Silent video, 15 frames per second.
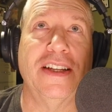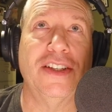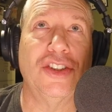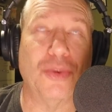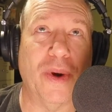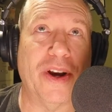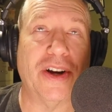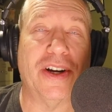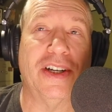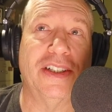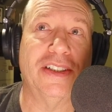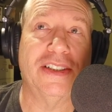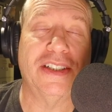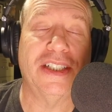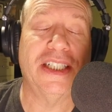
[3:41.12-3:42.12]
Twitter,
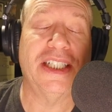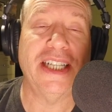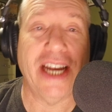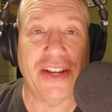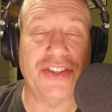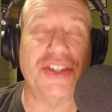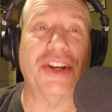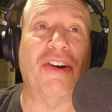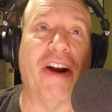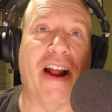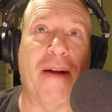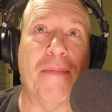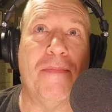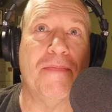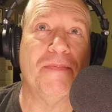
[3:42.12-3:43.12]

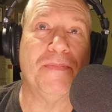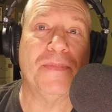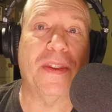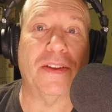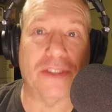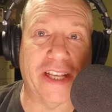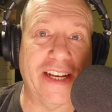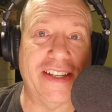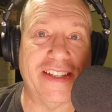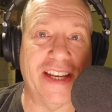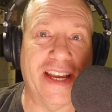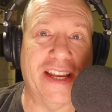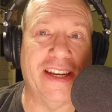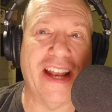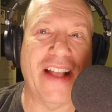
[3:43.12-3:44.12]
Instagram,
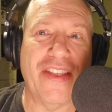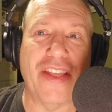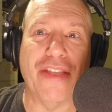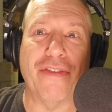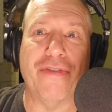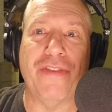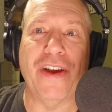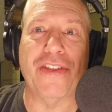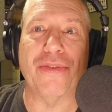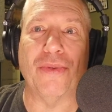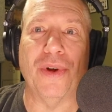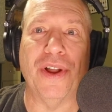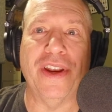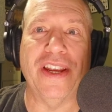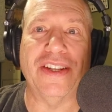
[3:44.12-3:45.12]
LinkedIn, and then the 5th
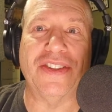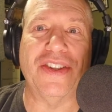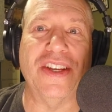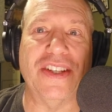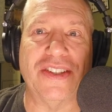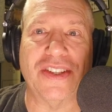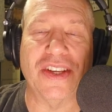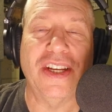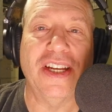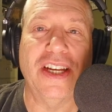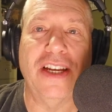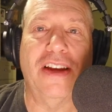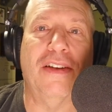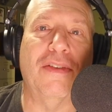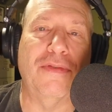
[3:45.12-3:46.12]
one is this
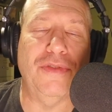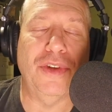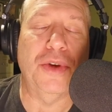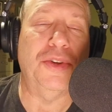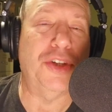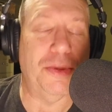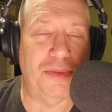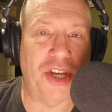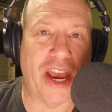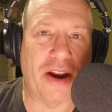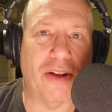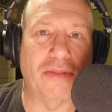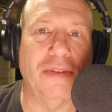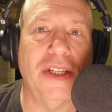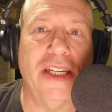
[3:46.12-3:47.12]
YouTube
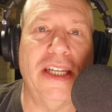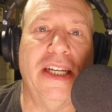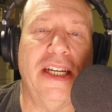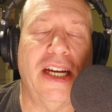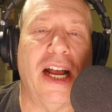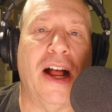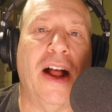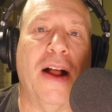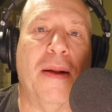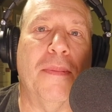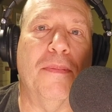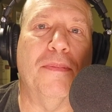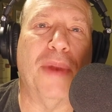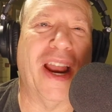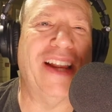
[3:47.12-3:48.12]
channel.
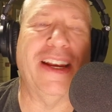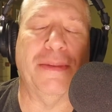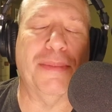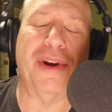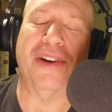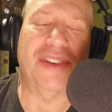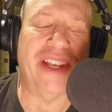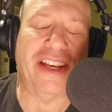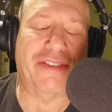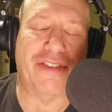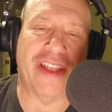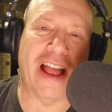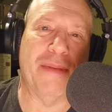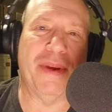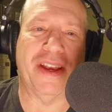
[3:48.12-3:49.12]
But I didn't put a link for
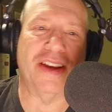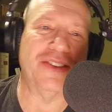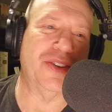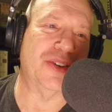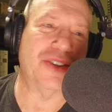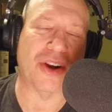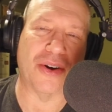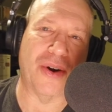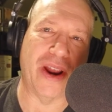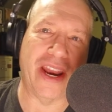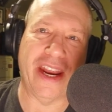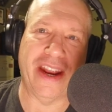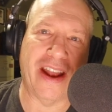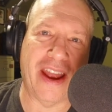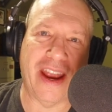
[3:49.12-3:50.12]
that because there's
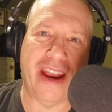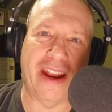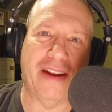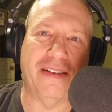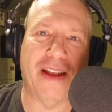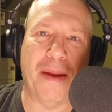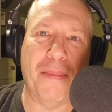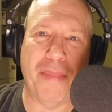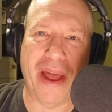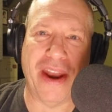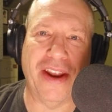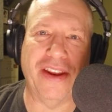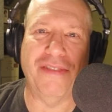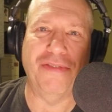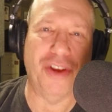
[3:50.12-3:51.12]
already a
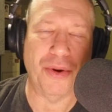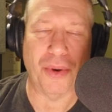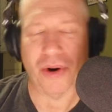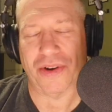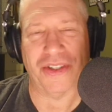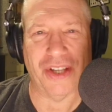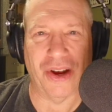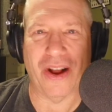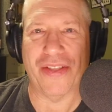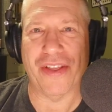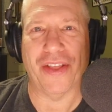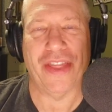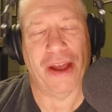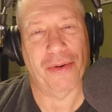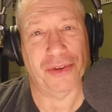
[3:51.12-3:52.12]
embedded viewer. So I
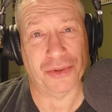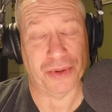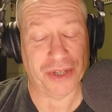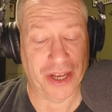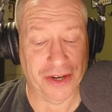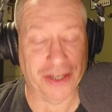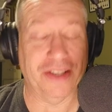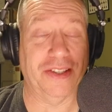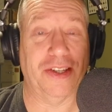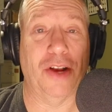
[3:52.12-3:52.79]
thought that was redundant.